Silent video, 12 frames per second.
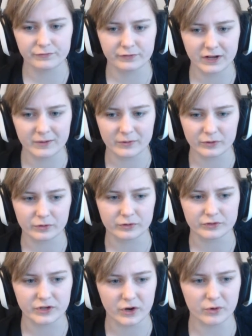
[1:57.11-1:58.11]
come
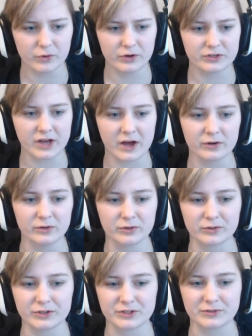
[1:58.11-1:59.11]
across older tunnel
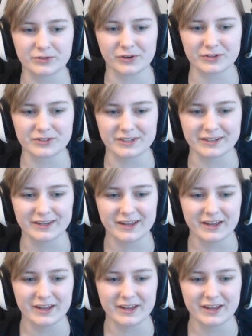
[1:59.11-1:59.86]
crisscrossing